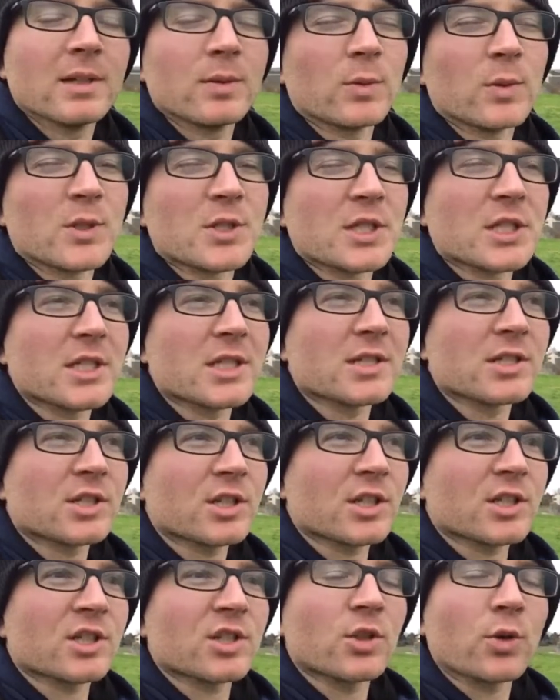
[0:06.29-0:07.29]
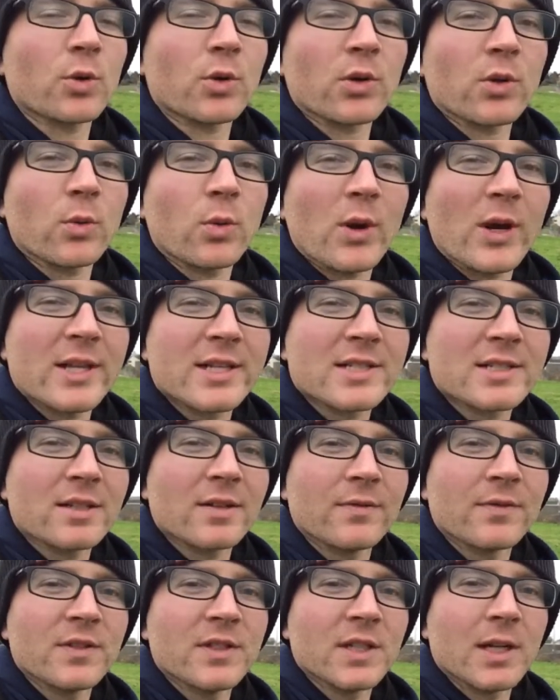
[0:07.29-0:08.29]
which is just northwest
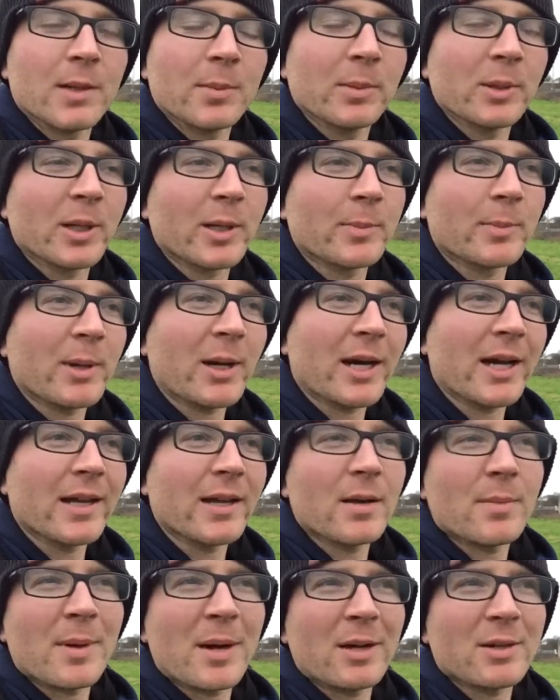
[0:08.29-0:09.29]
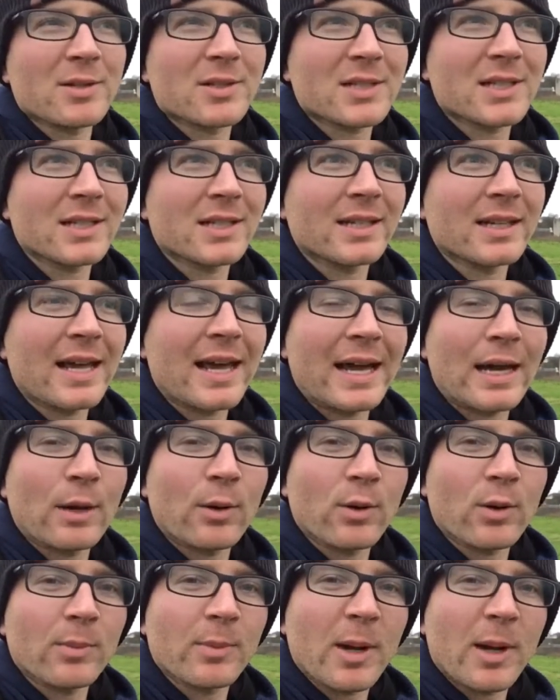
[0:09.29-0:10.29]
of Dublin by about an
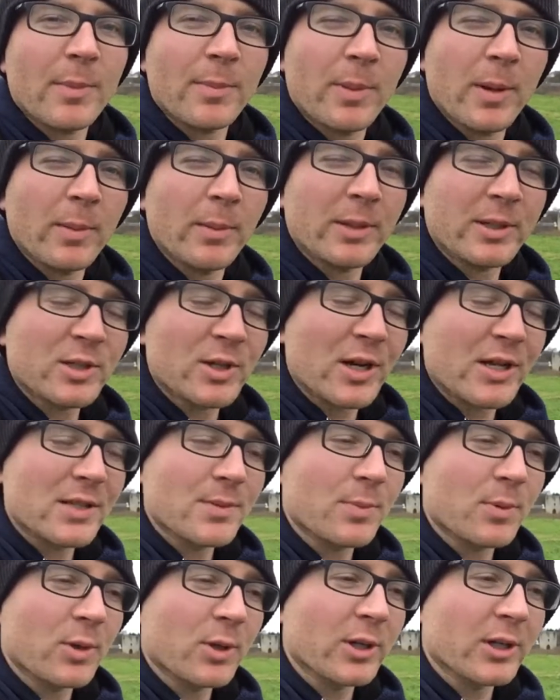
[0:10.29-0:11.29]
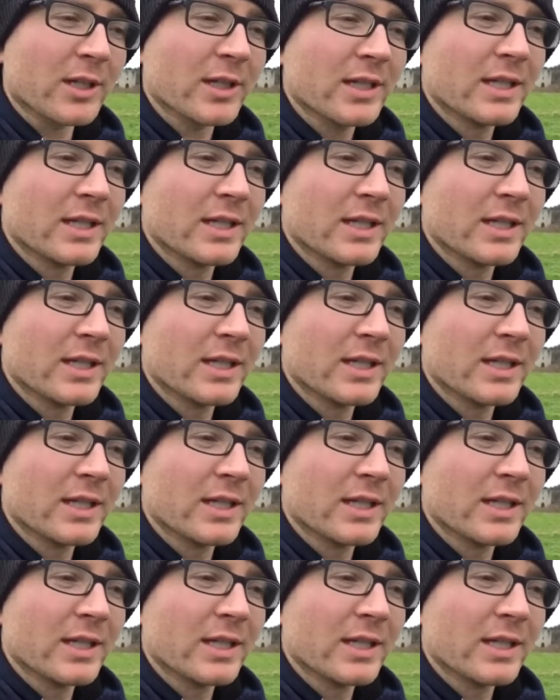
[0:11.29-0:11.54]
hour by public transport.